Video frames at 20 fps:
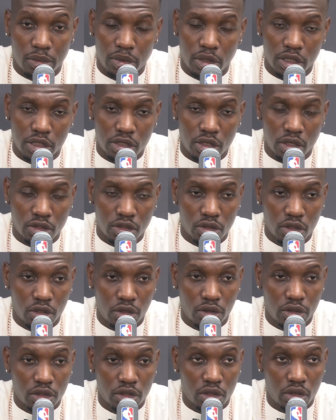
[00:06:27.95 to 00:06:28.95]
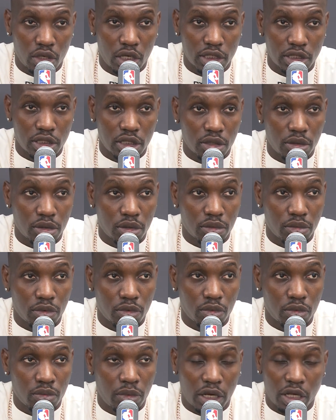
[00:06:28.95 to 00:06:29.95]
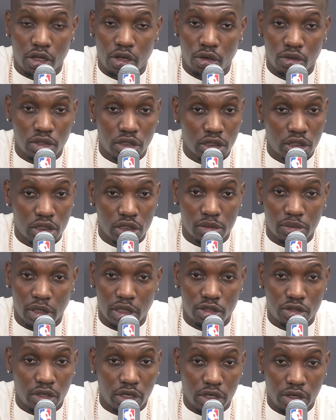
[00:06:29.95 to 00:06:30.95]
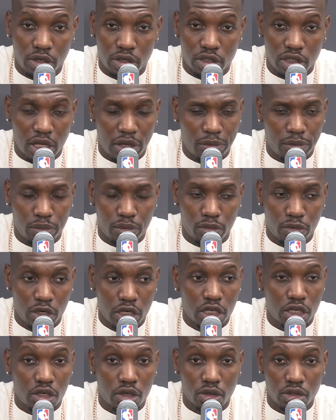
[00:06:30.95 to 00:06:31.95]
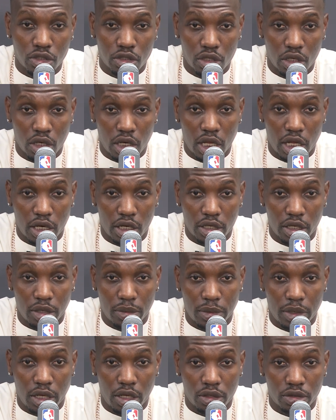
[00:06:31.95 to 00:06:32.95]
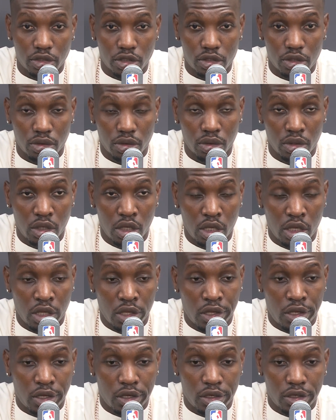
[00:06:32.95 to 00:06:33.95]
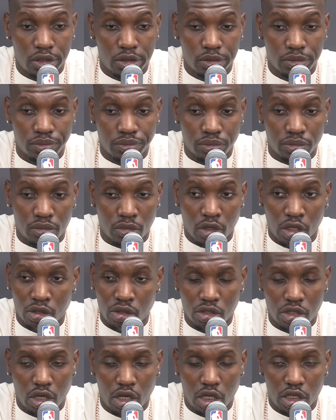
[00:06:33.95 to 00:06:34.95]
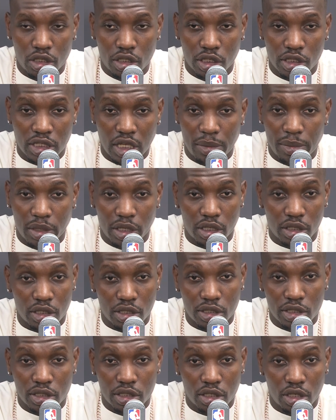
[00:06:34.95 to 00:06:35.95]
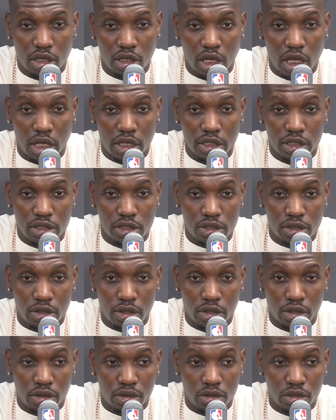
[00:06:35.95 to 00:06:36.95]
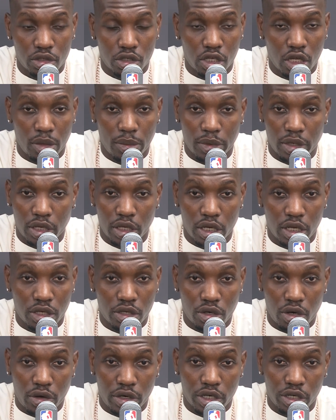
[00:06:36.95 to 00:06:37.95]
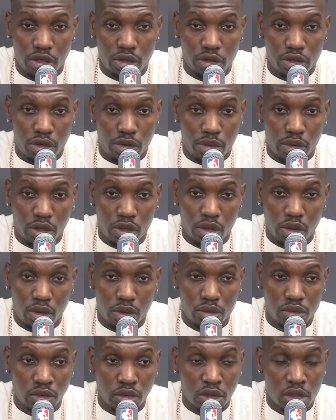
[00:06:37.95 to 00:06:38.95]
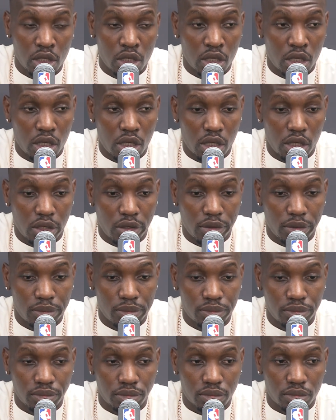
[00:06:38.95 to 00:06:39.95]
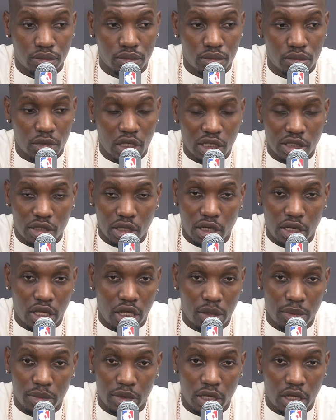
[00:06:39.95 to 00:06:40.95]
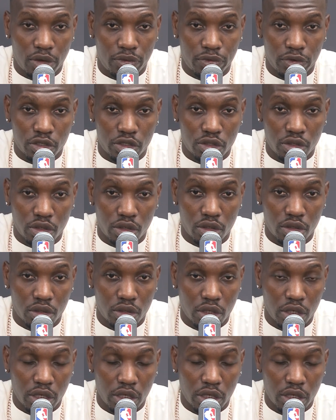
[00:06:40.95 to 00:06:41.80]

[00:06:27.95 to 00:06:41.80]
But it's also, the, you know, like I said, my coaches, my trainers, I'm really close to a lot of them now. So, um, and those are all things that make it the season a lot easier. You come in and you already know your role. Um, that's gonna help me out for sure.